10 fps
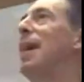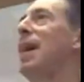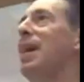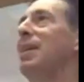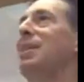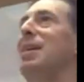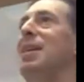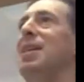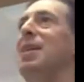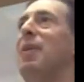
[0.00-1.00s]
And
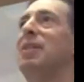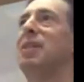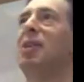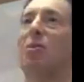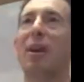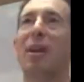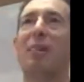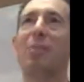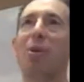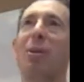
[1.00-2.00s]
they basically created
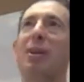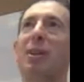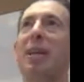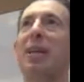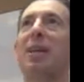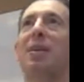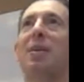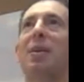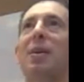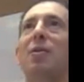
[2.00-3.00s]
a bowling league
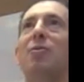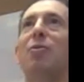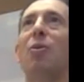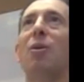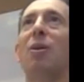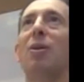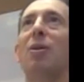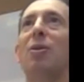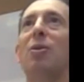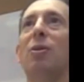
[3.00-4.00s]

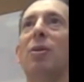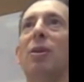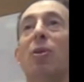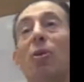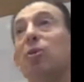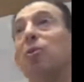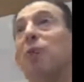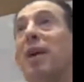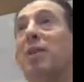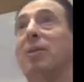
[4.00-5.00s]
for their older
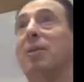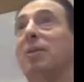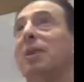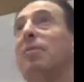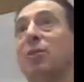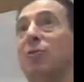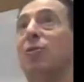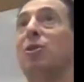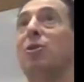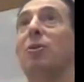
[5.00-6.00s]
patrons that was a
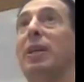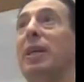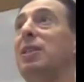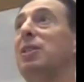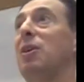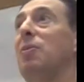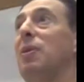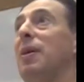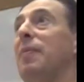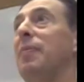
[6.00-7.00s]
virtual league.
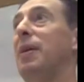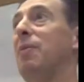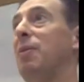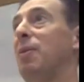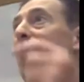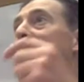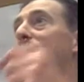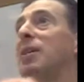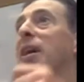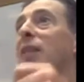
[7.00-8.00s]
So they would hook
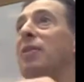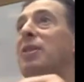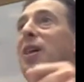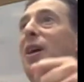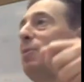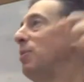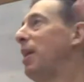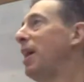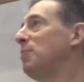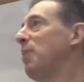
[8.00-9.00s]
a television up to an
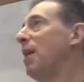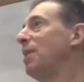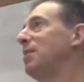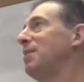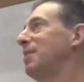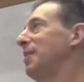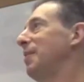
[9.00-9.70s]
Xbox